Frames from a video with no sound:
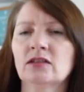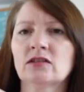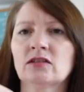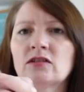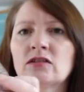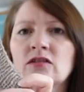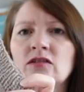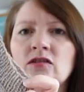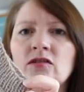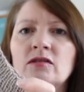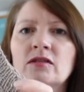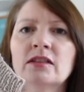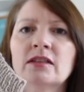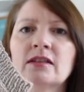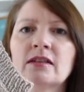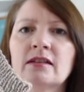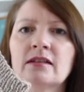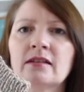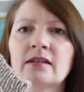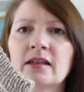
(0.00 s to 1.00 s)
just
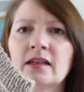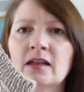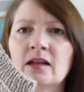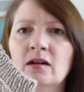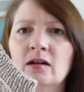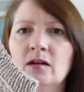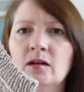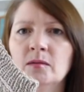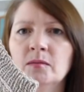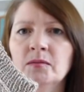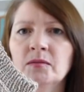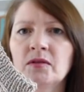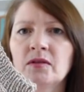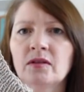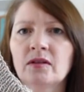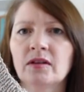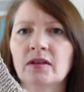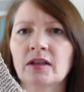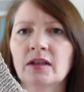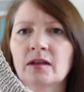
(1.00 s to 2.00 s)
joined under the
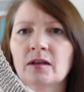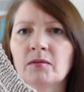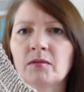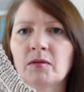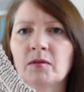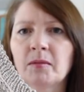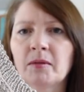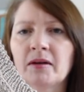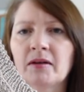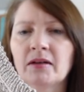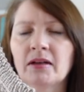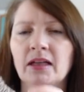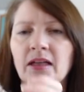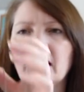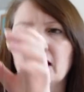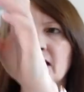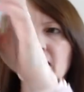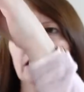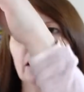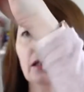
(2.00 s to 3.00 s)
arms. I think I was about
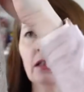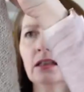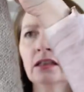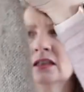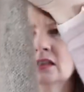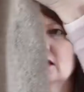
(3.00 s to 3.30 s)
here.